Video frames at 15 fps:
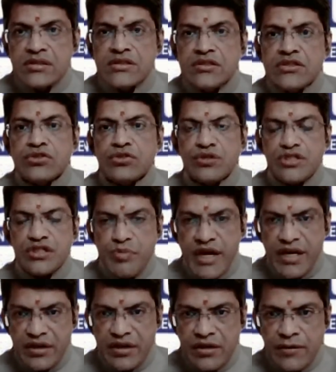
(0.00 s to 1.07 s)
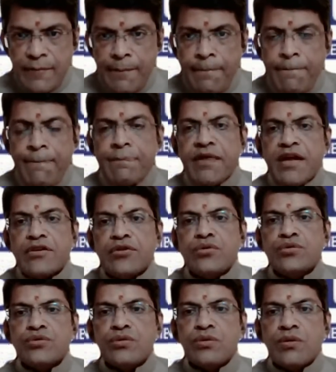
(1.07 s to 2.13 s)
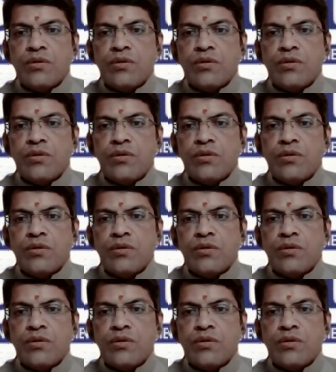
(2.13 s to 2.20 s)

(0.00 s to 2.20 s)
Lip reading: So it's better that you